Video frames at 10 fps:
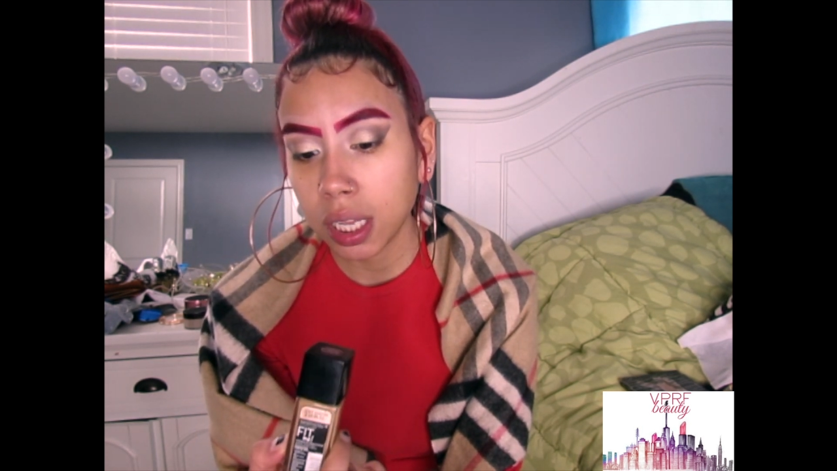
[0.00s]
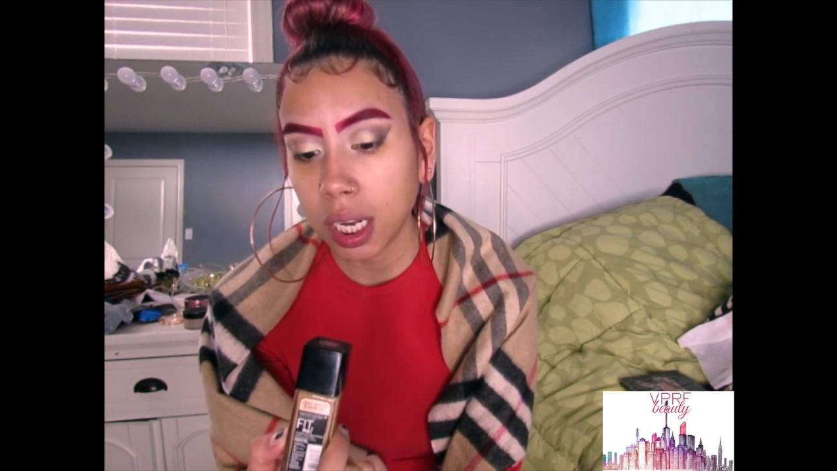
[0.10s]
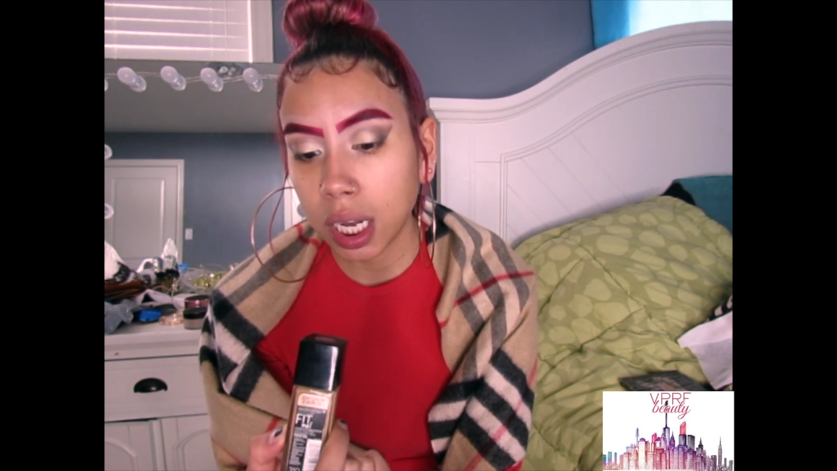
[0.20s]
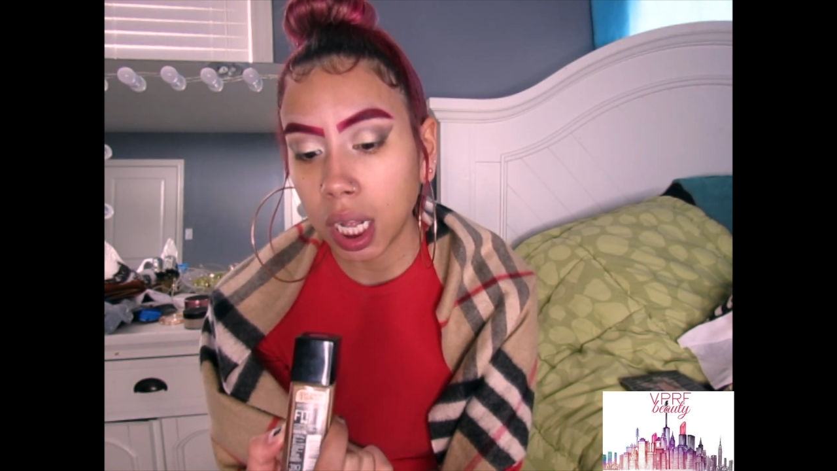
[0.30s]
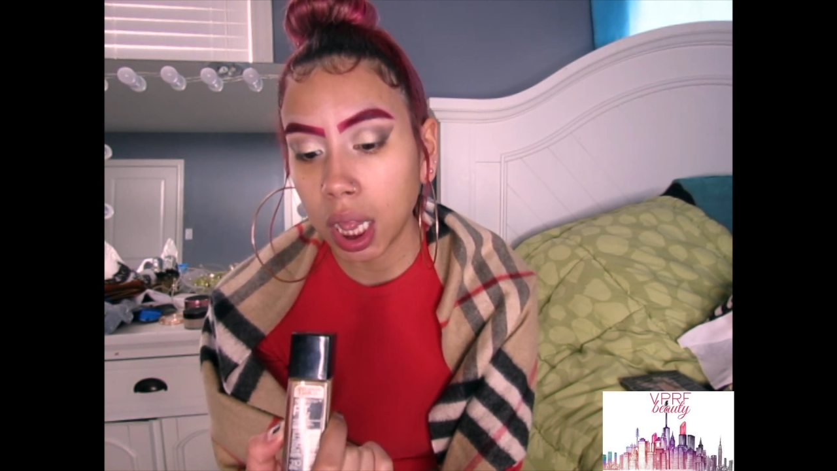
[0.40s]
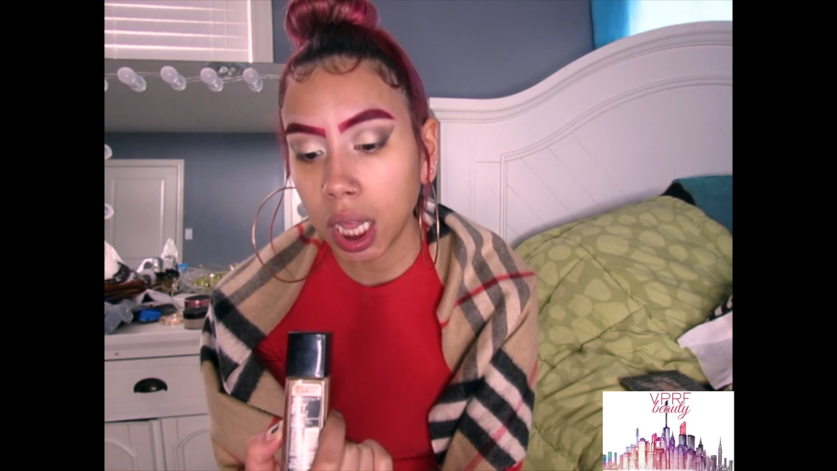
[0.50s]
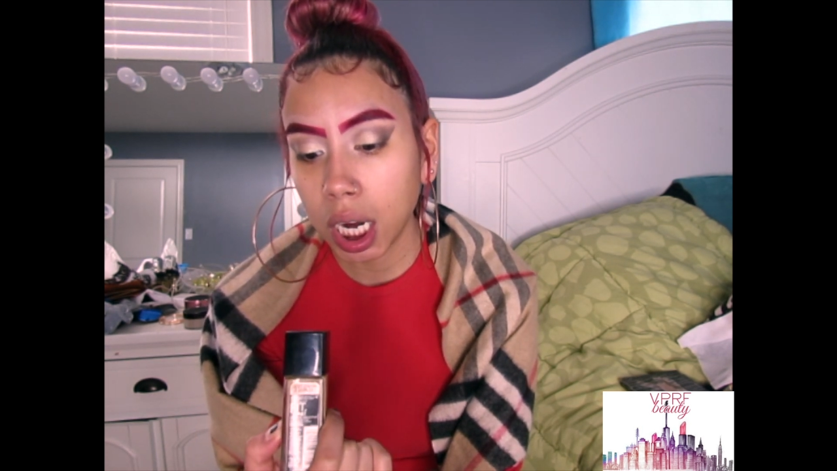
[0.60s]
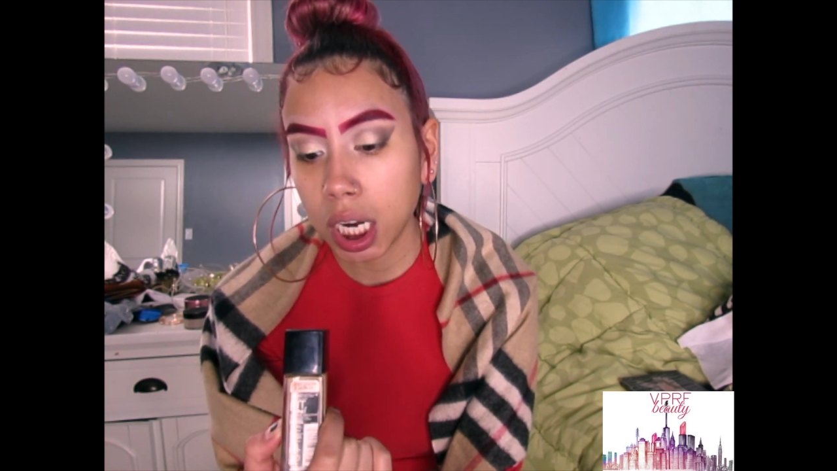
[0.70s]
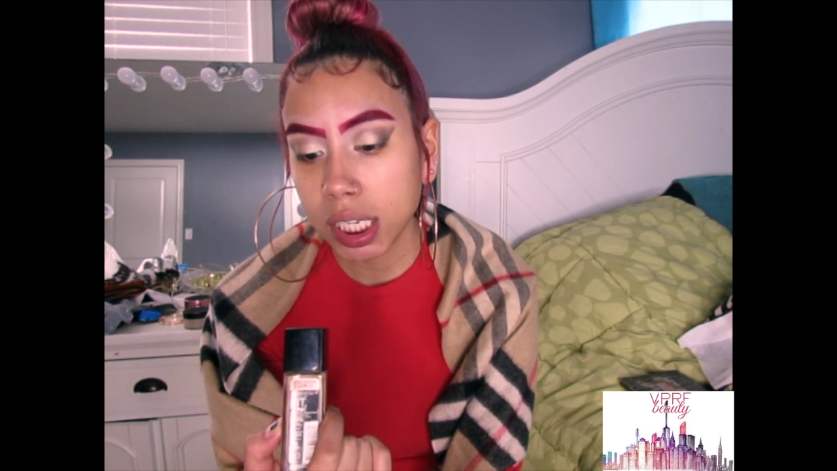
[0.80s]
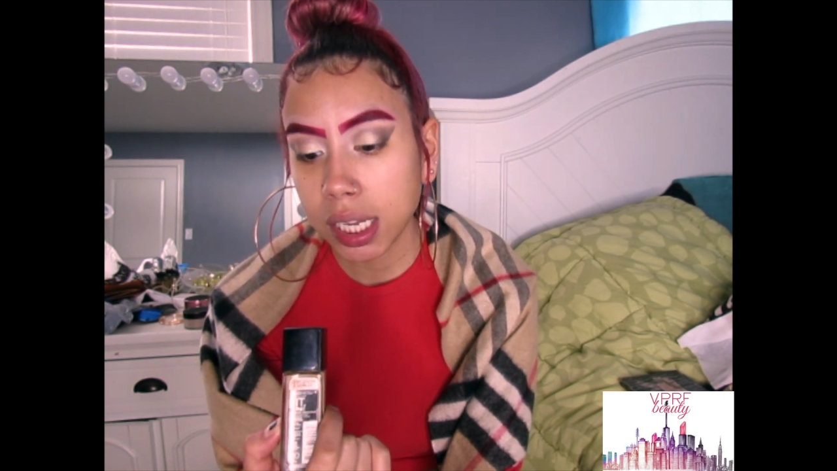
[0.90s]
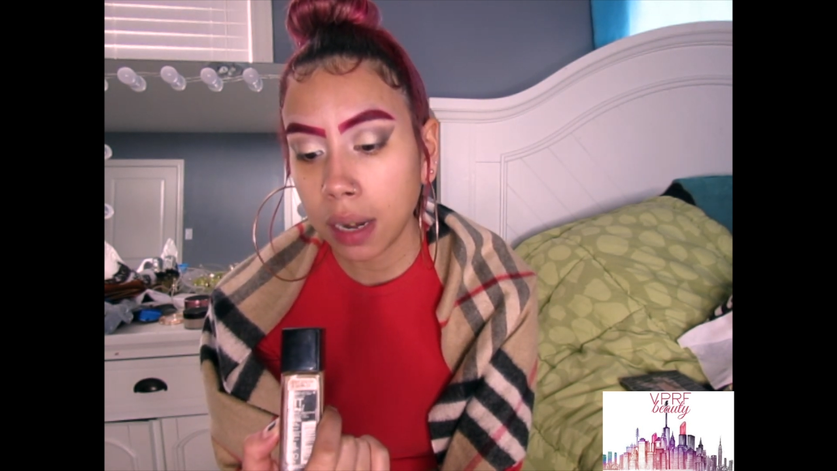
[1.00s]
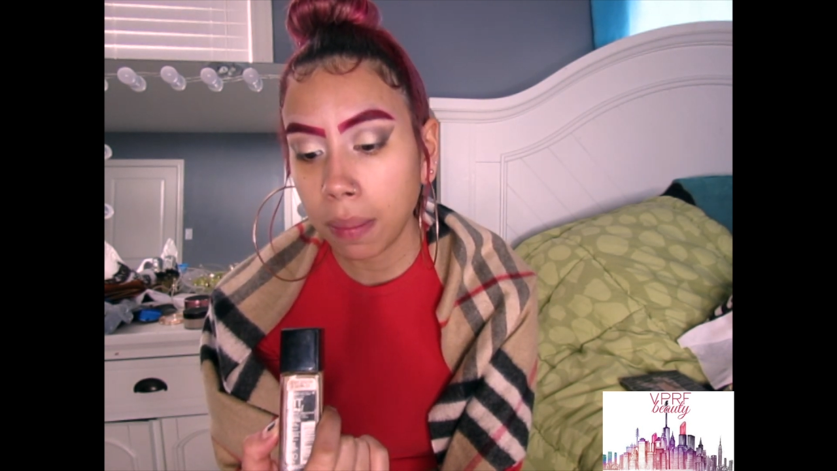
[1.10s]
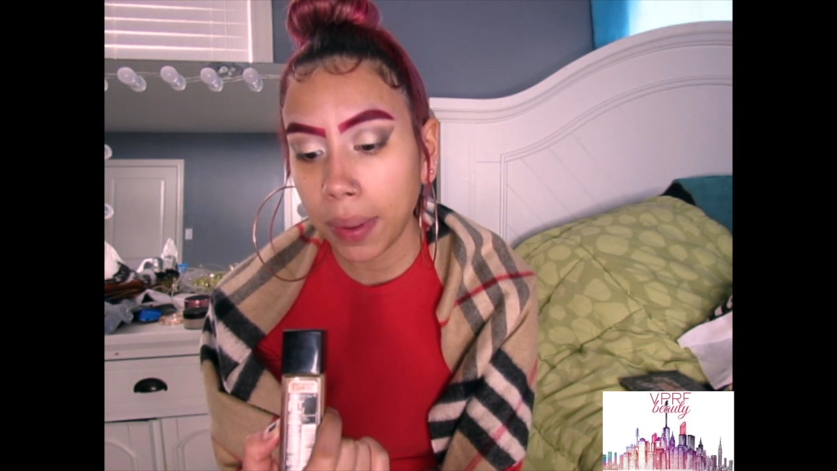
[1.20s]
the color Sun